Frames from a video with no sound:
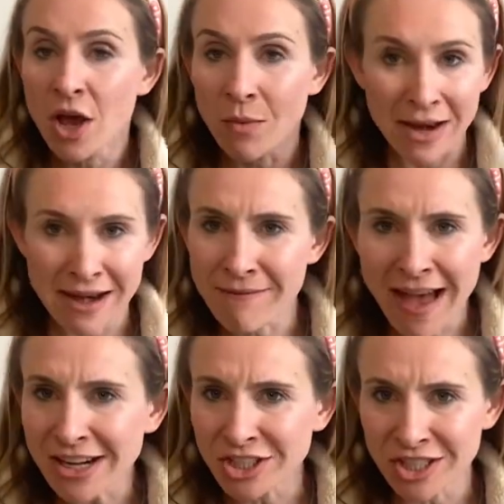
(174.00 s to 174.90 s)
when in
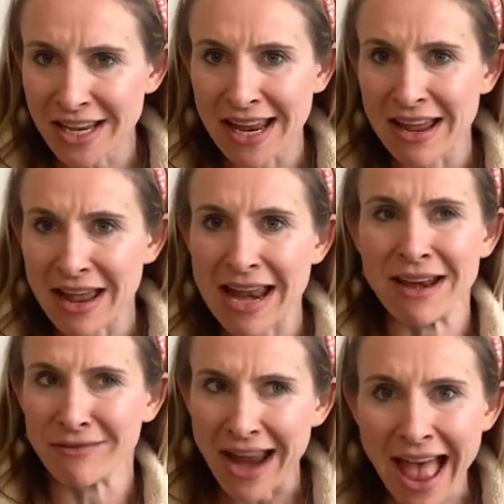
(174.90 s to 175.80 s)
factually
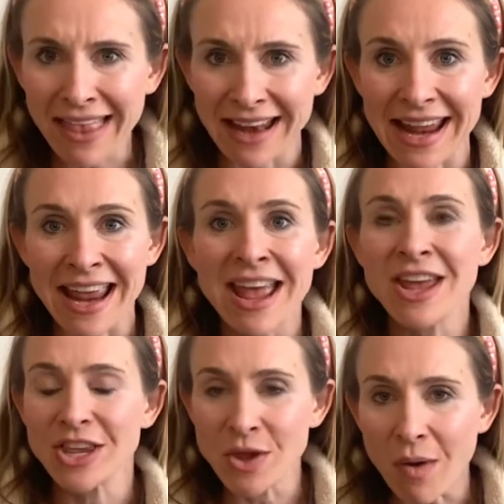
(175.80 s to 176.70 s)
in reality
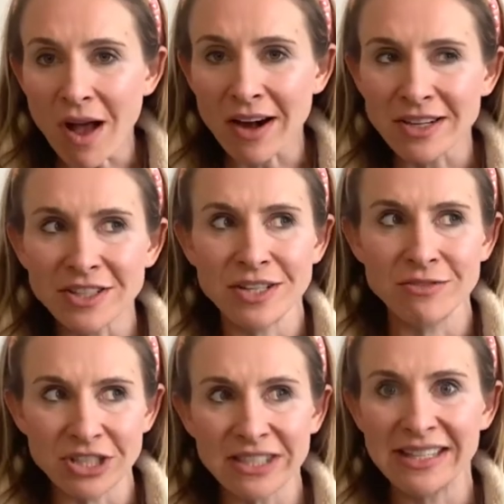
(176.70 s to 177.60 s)
you aren't. You
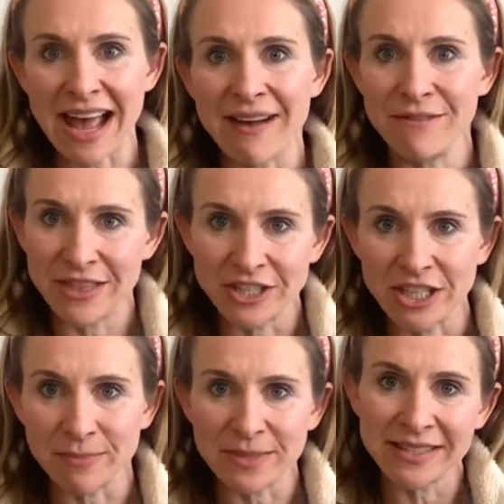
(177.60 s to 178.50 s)
just have the
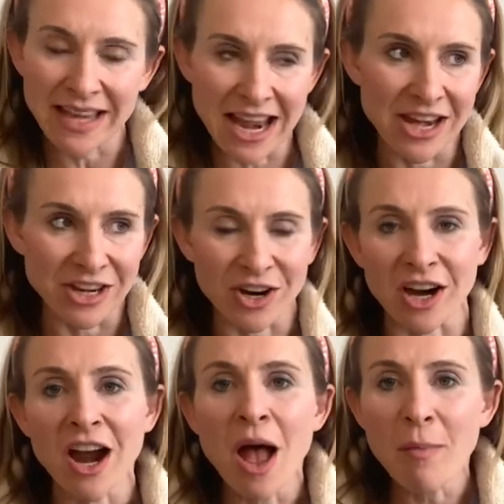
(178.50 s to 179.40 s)
chips in
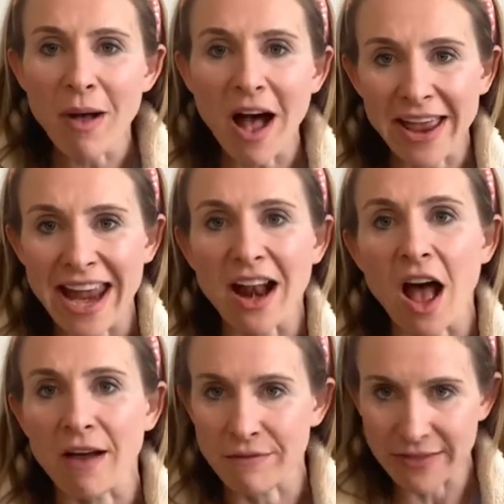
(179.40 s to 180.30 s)
your pocket
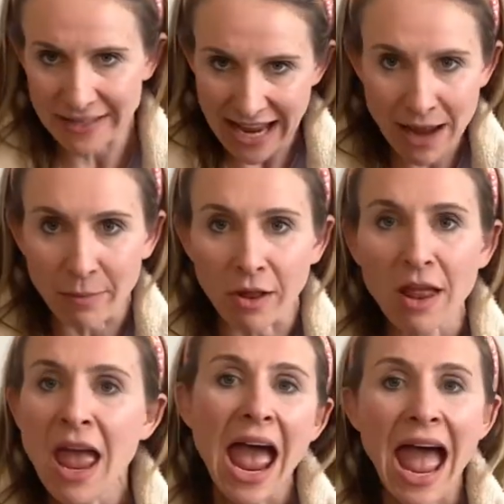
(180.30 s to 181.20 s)
off the
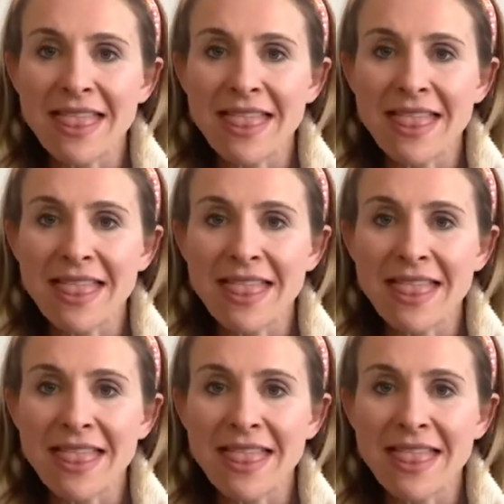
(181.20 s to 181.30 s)
table and